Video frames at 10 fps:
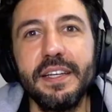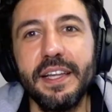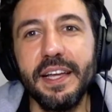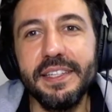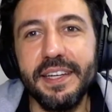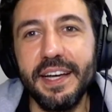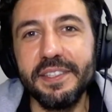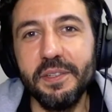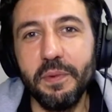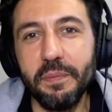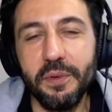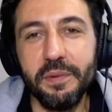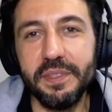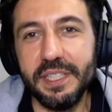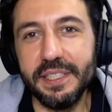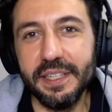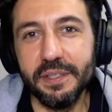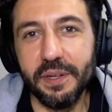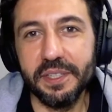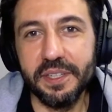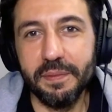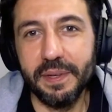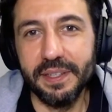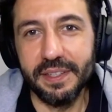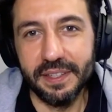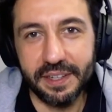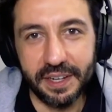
Can I ask you one more detailed question about the